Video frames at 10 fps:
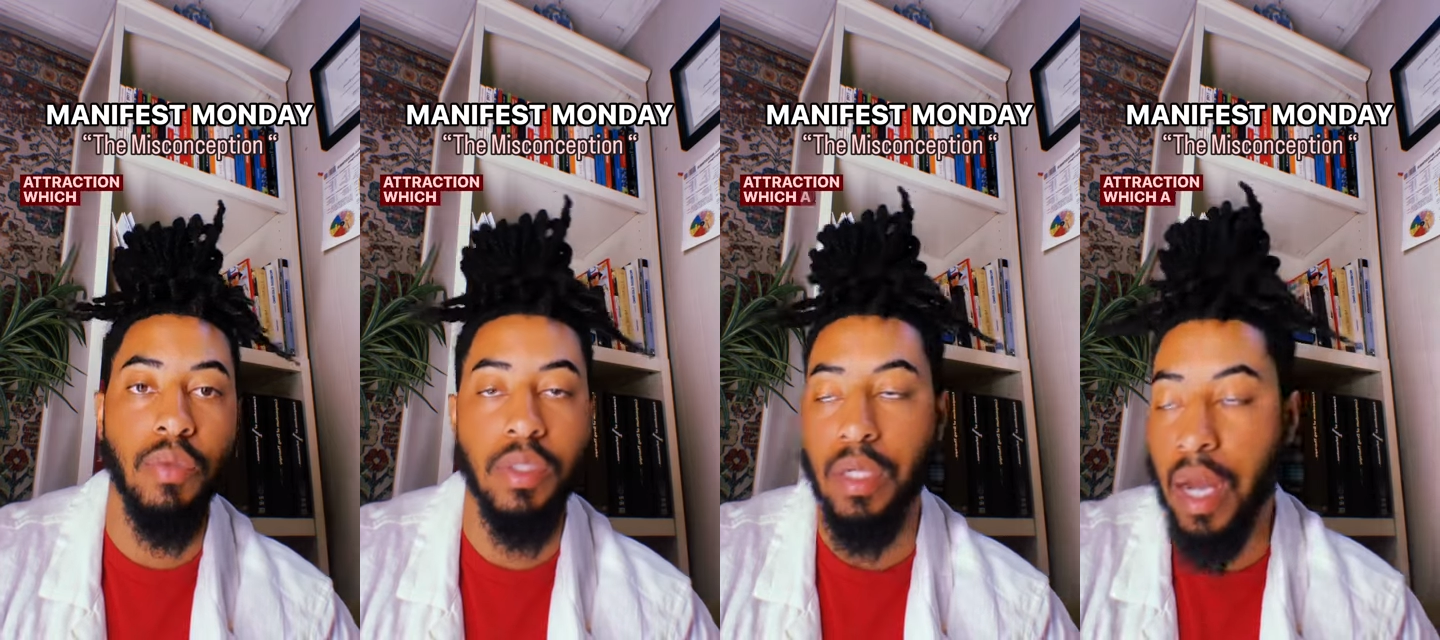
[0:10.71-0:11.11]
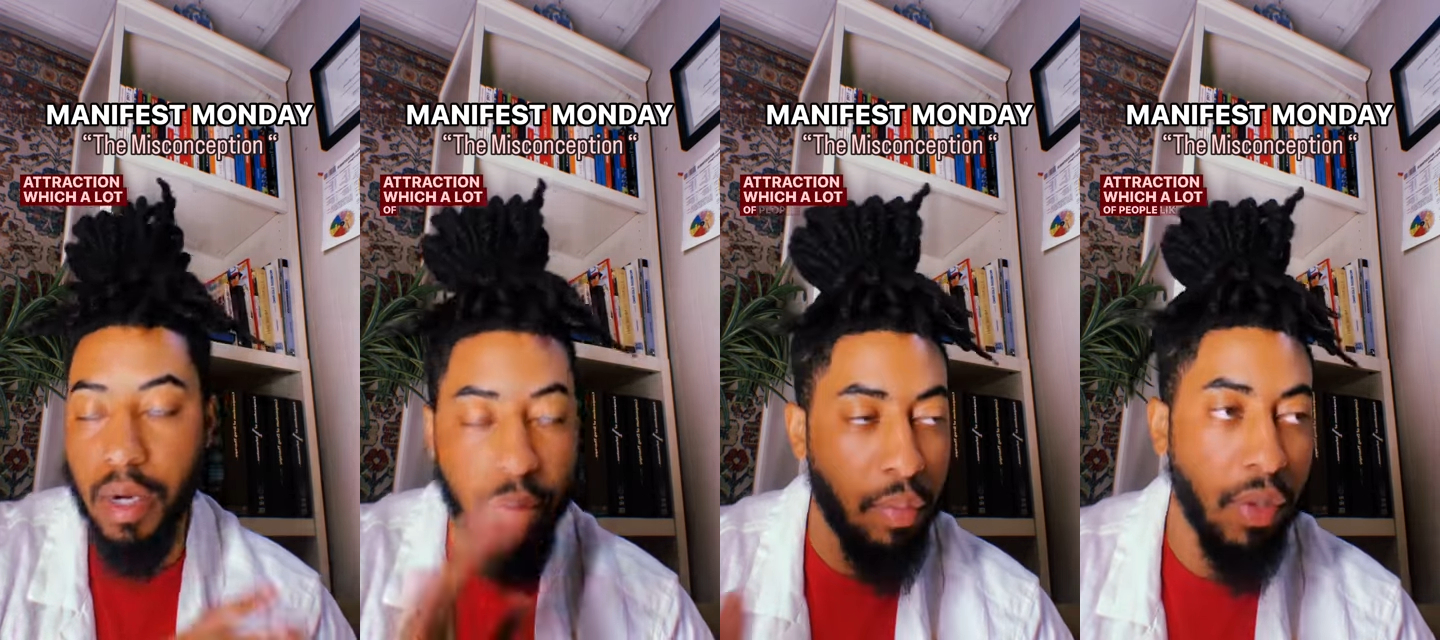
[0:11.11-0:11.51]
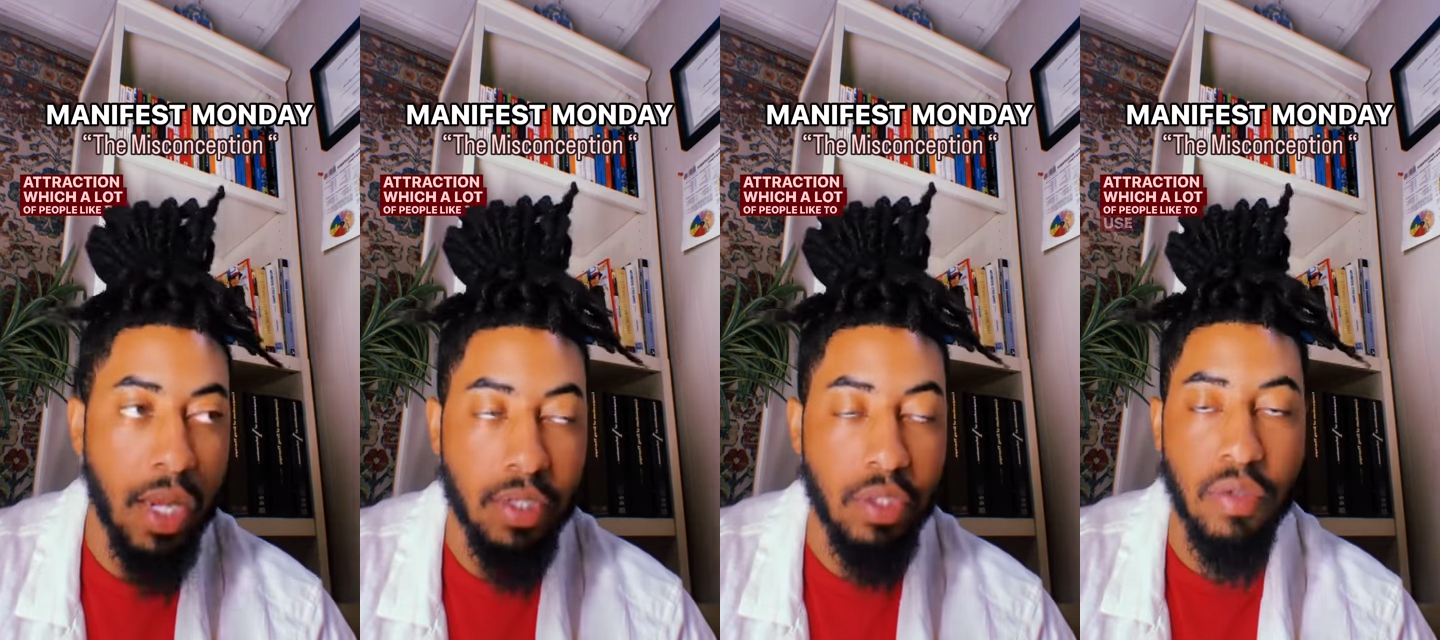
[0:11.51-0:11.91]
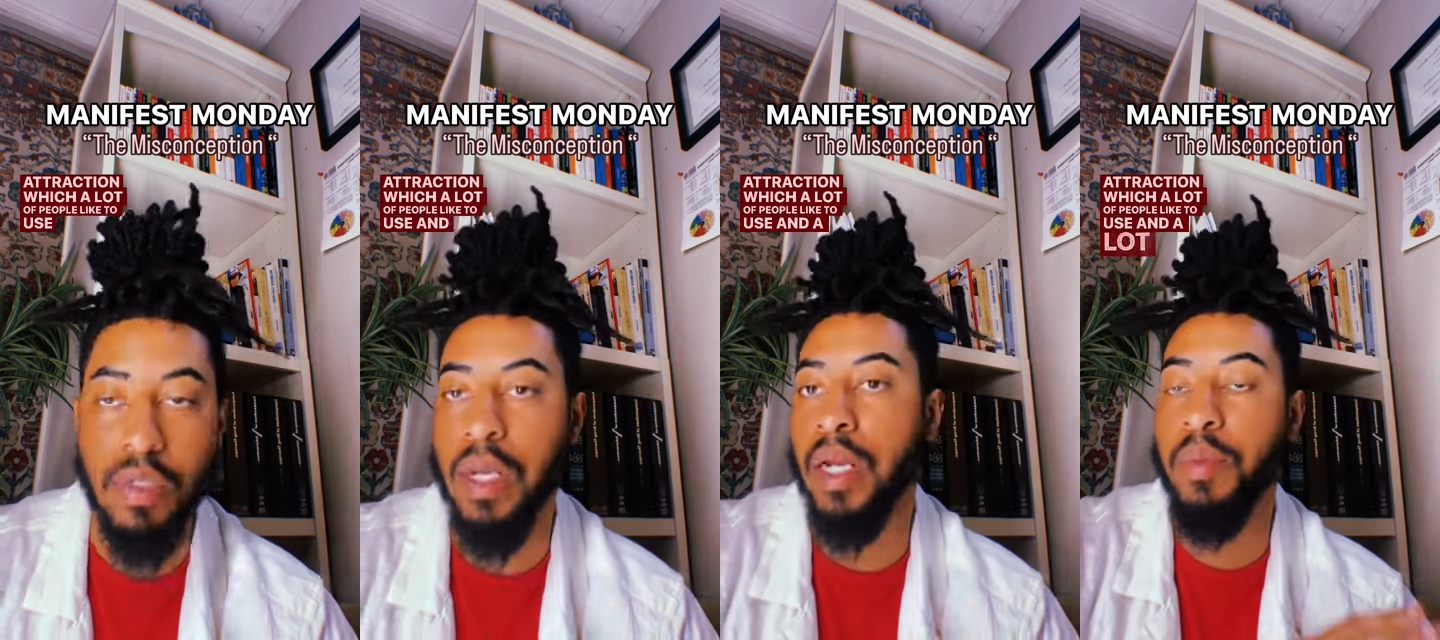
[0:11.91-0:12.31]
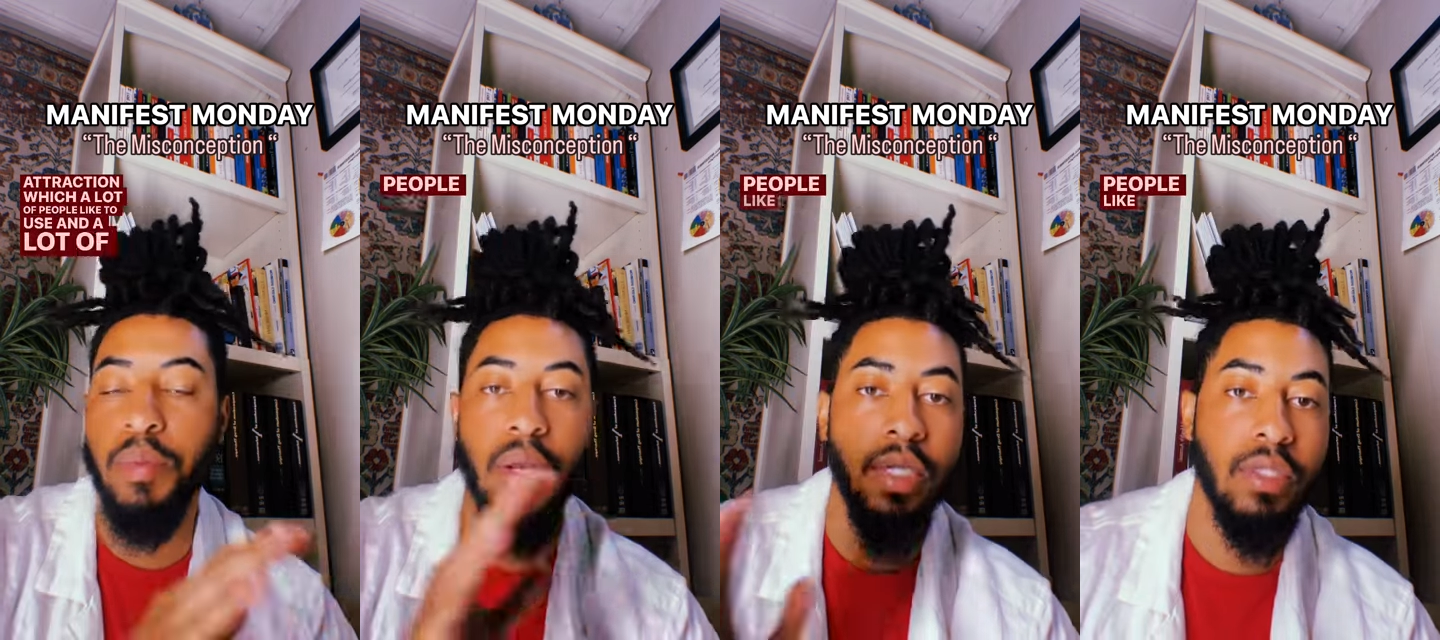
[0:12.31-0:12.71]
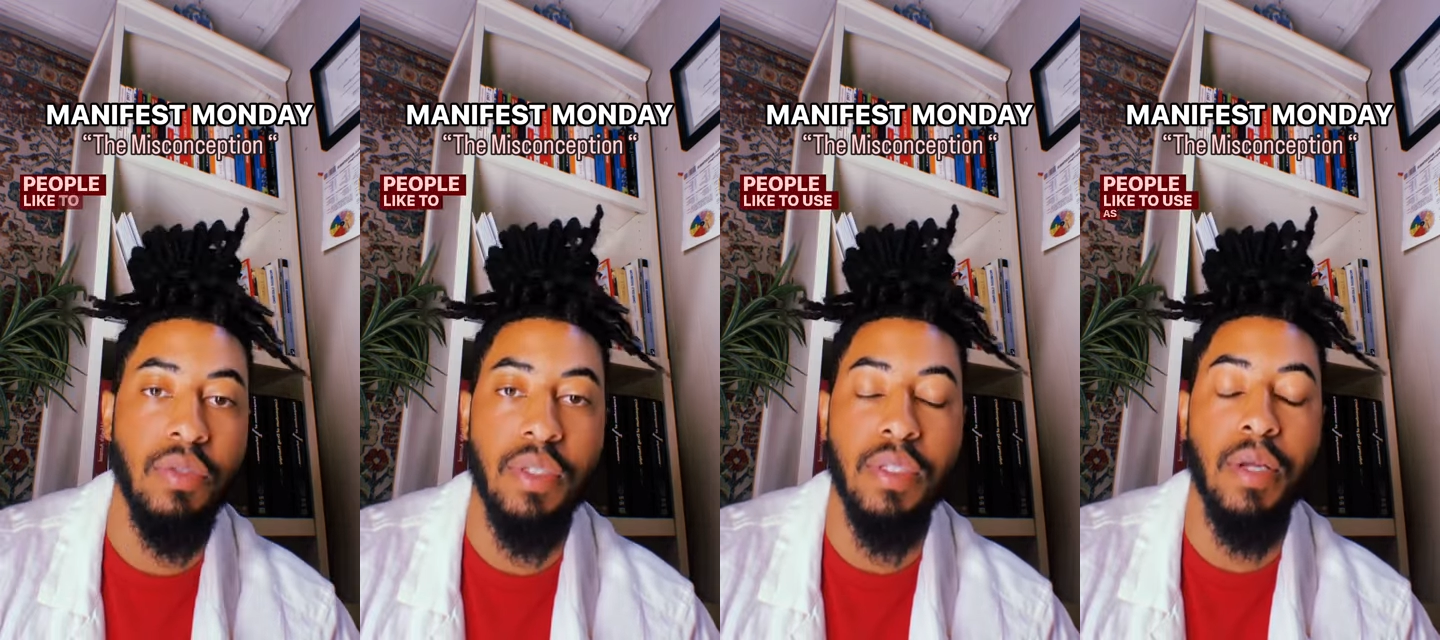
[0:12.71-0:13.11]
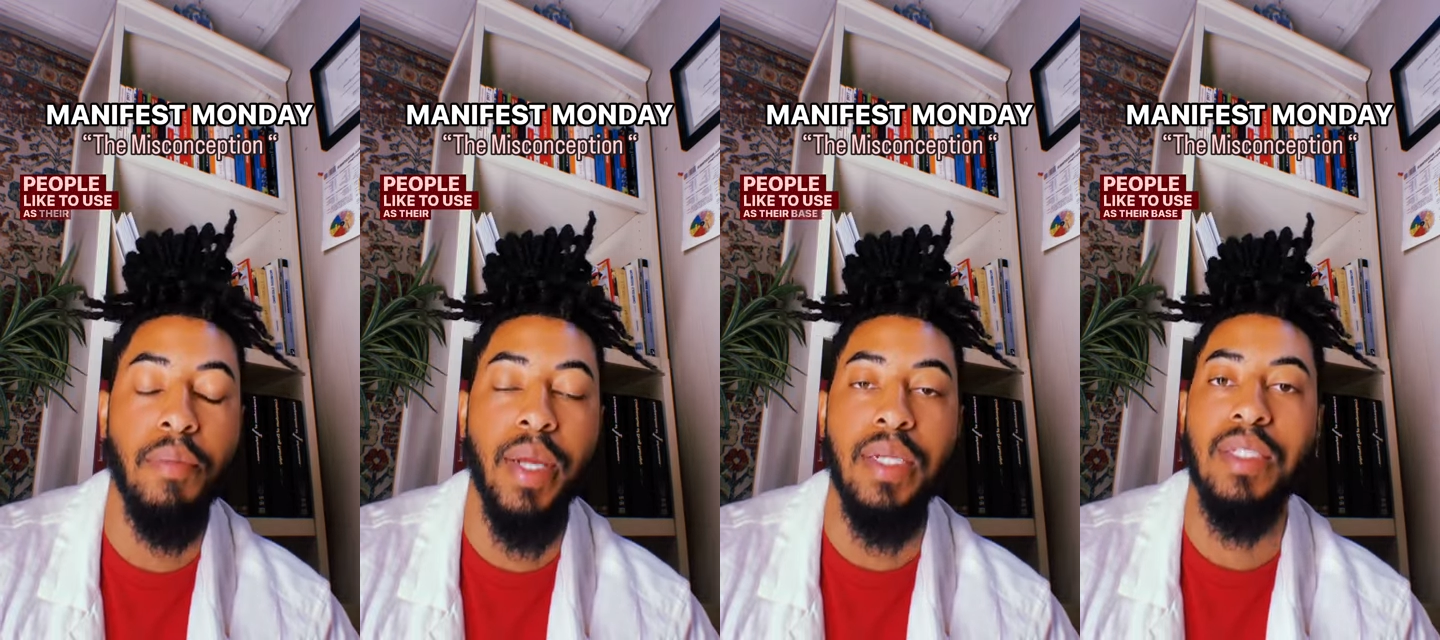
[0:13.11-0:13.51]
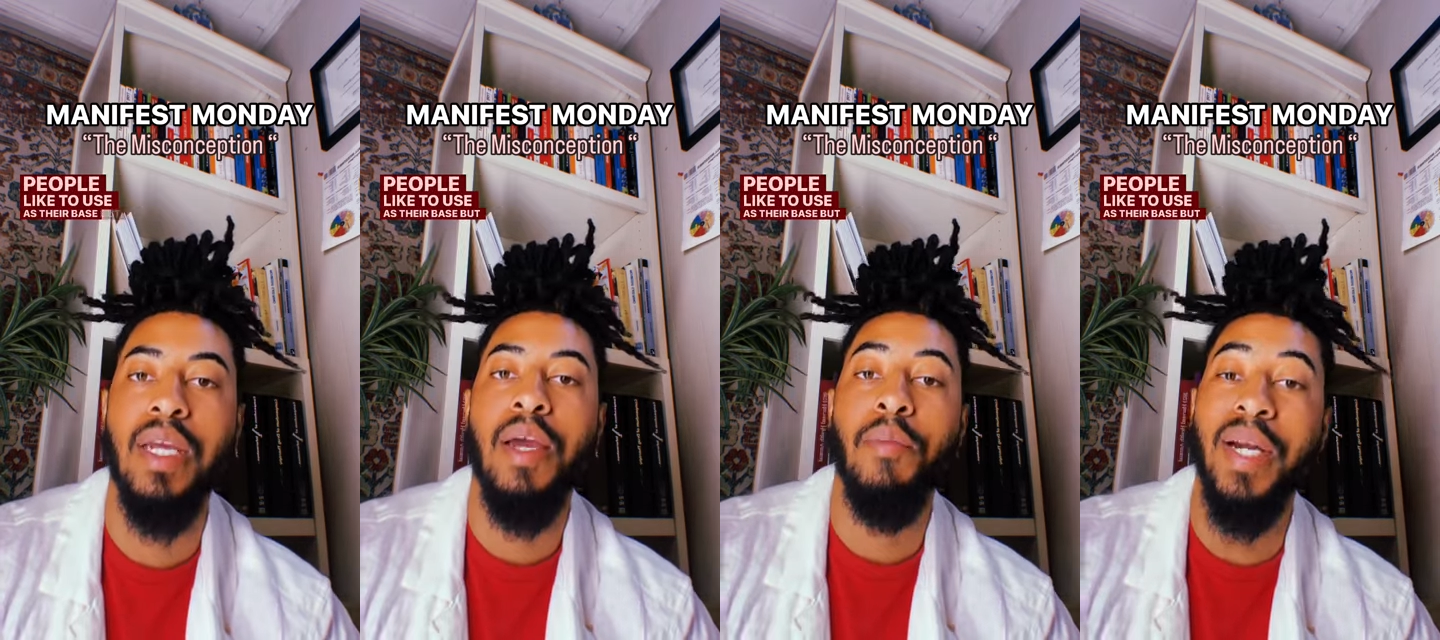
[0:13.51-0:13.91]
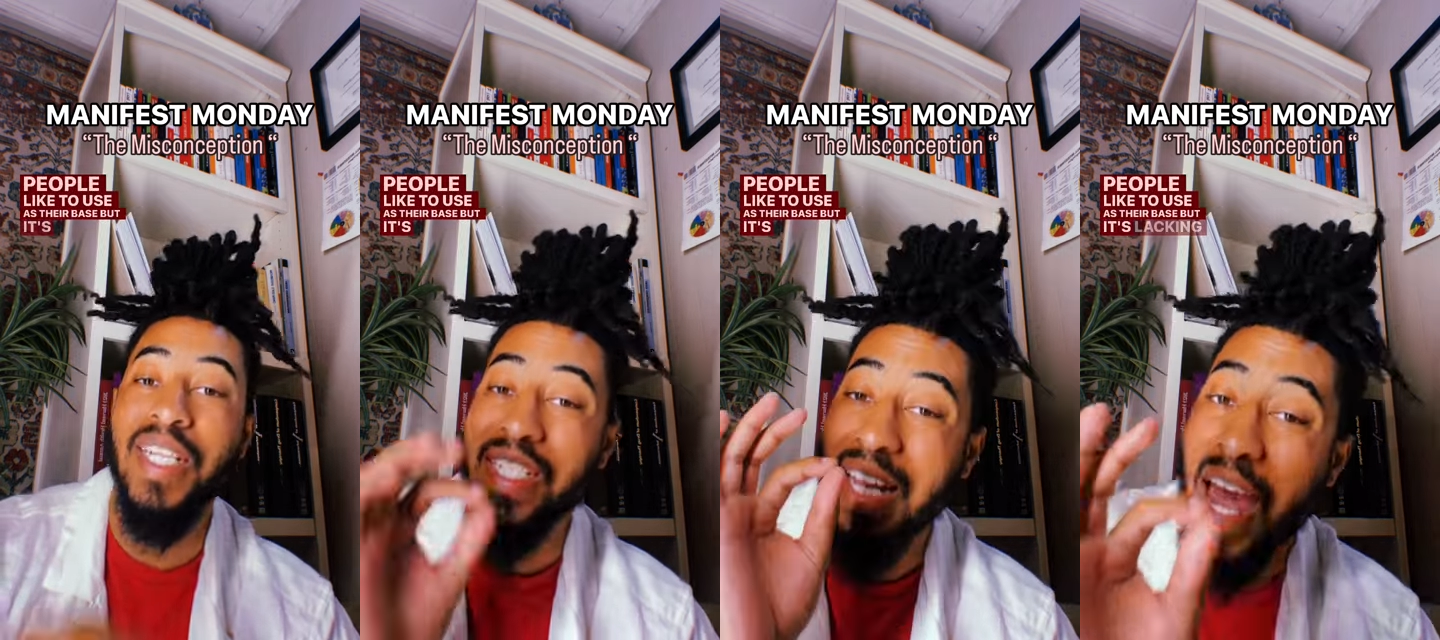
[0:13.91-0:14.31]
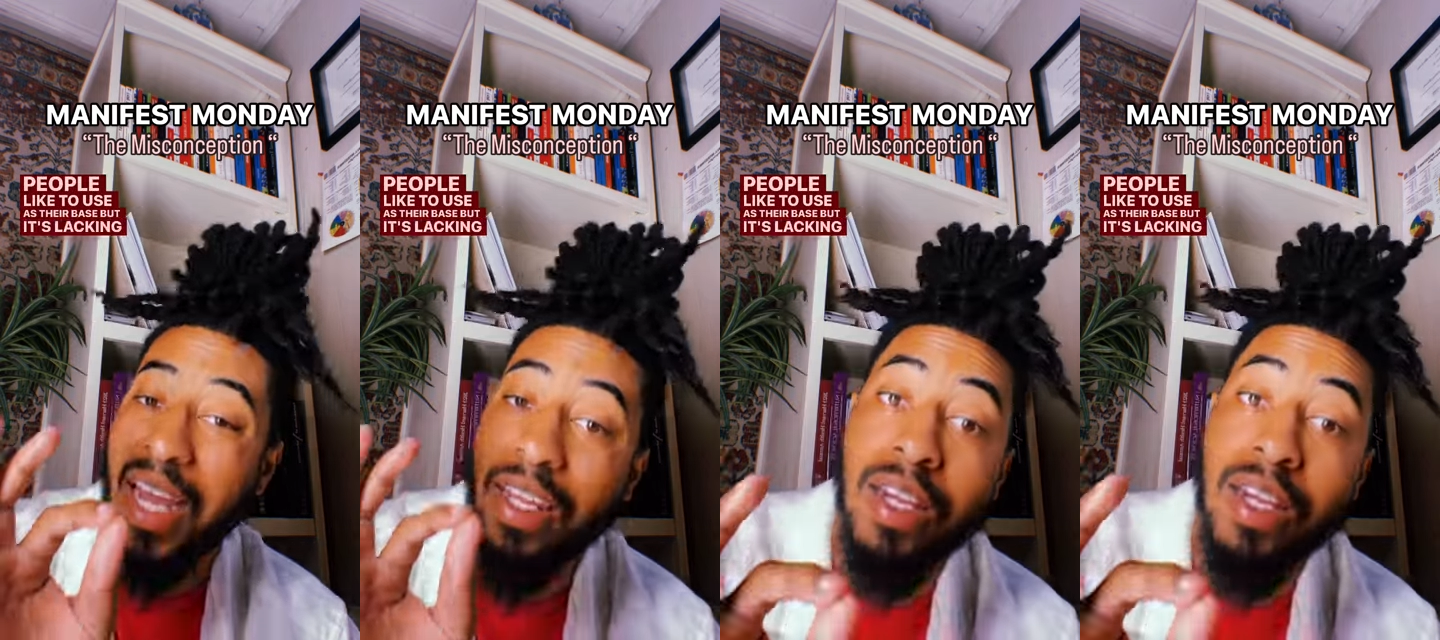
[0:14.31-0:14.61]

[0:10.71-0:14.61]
which a lot of people like to use and a lot of people like to use as their base, but it's lacking